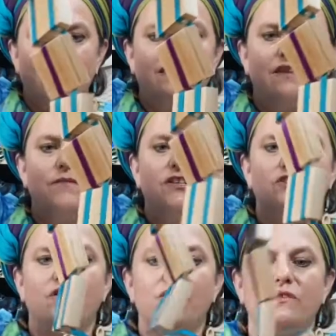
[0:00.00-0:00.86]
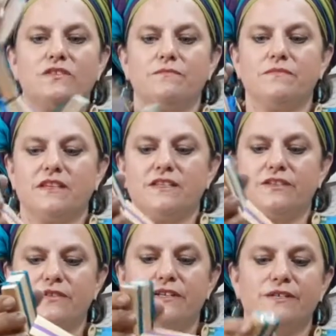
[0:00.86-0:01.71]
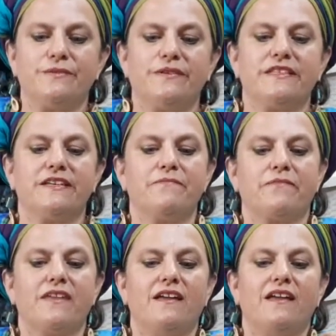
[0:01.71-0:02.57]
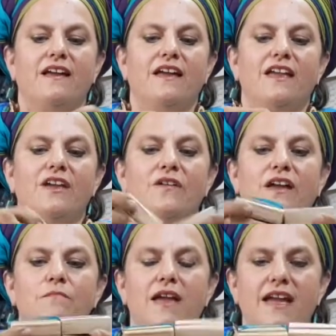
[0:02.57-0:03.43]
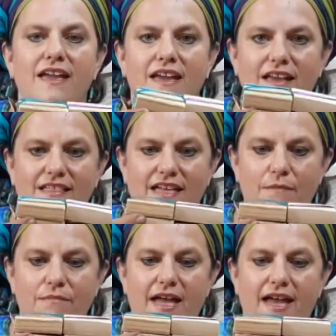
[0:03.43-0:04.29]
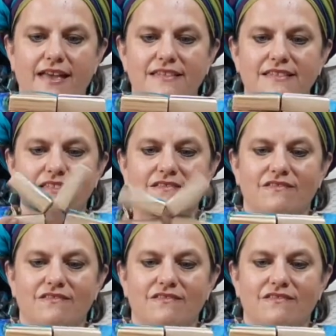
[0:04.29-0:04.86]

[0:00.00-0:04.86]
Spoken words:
And let me show you some things you can do with it. You can make it clap hands.